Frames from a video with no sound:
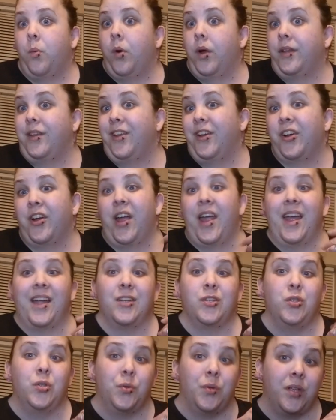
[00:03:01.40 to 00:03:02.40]
the 1 year
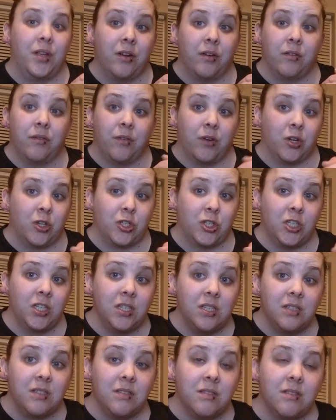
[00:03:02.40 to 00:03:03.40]
and 2 year
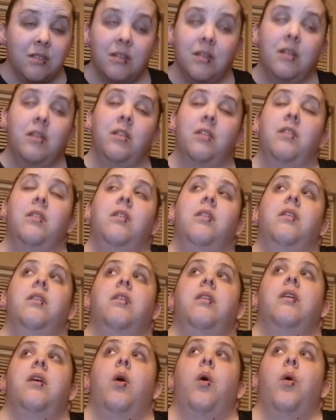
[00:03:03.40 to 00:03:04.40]
versions?
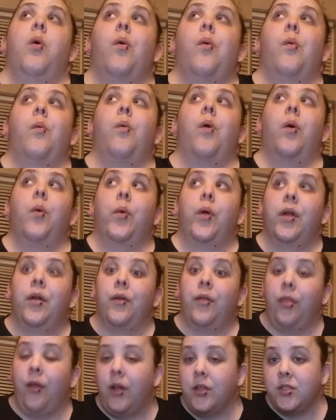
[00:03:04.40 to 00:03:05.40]
What were
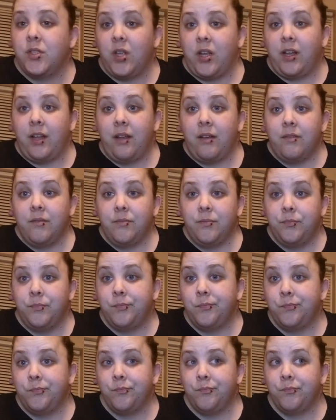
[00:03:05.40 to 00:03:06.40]
your thoughts on it?
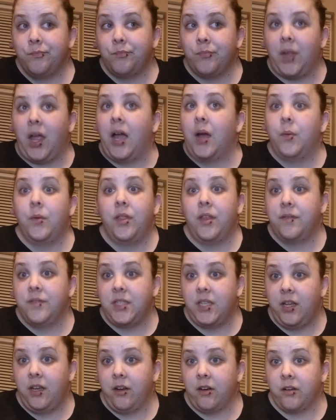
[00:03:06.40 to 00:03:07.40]
I would
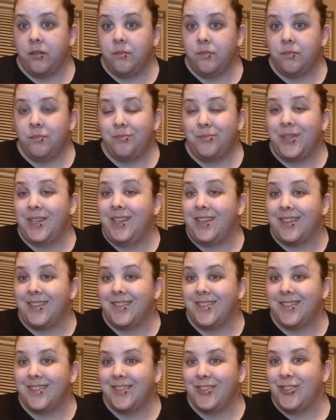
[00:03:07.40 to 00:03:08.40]
love to hear.
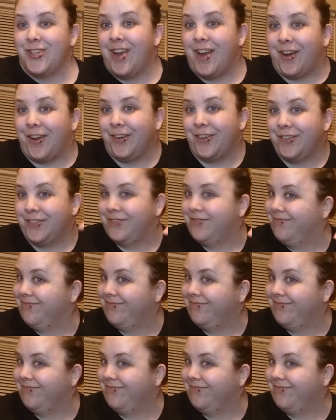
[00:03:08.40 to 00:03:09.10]
Please share.